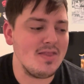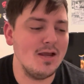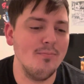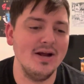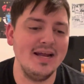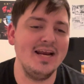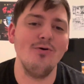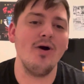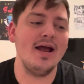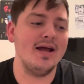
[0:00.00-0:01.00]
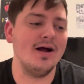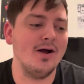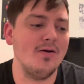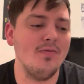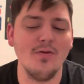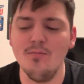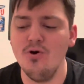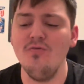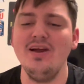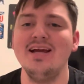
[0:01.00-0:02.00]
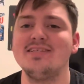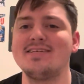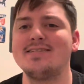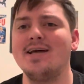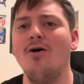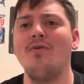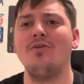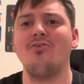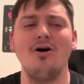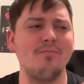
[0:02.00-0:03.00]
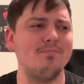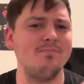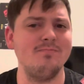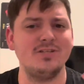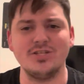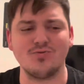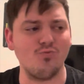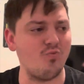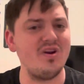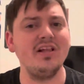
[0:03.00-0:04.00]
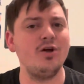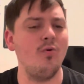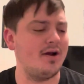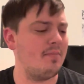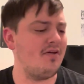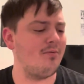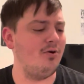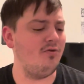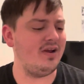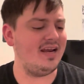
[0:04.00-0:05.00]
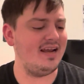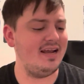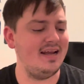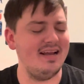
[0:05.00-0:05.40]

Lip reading: but anyway, the movie itself, I'll talk just really quick about the movie.